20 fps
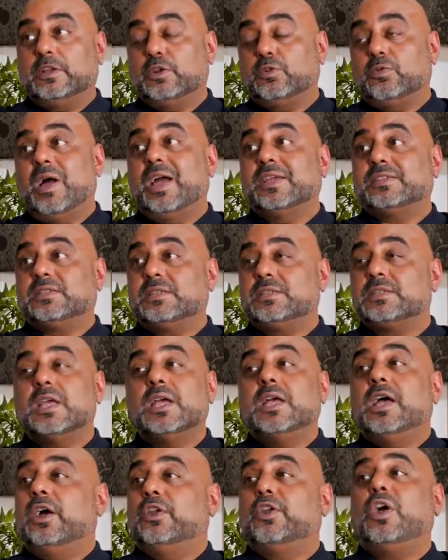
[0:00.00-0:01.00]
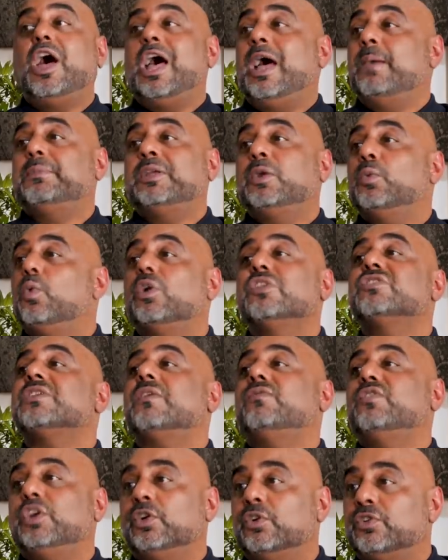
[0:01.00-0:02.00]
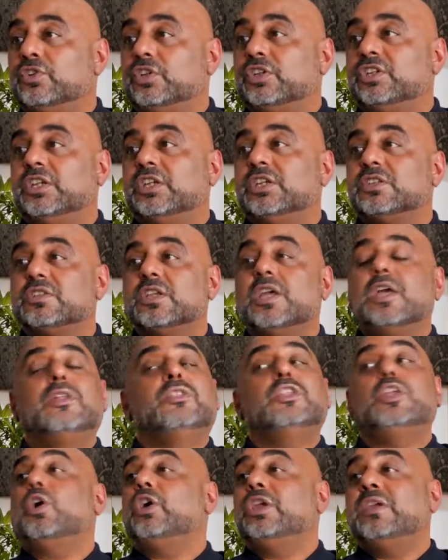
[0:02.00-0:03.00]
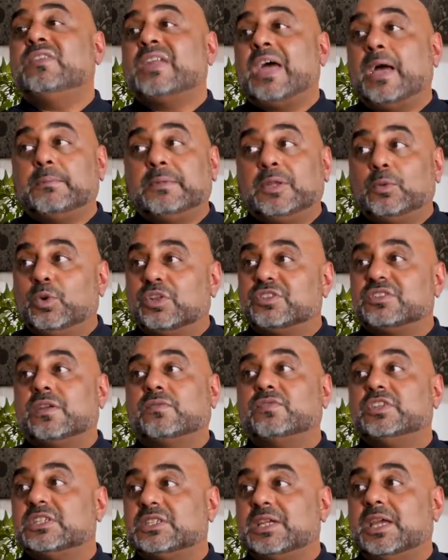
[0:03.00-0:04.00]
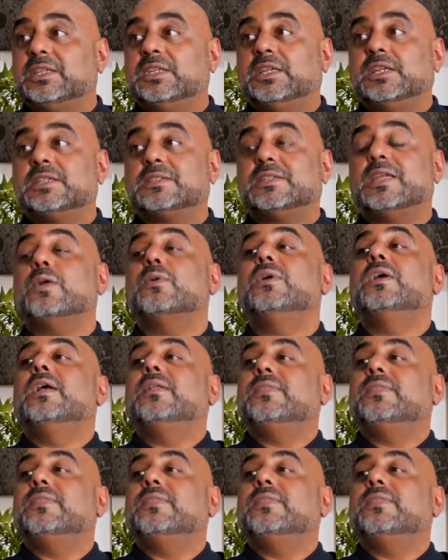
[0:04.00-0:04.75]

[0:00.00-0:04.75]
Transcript: crises are not happening once every hundred years. They're not even happening once every ten years now.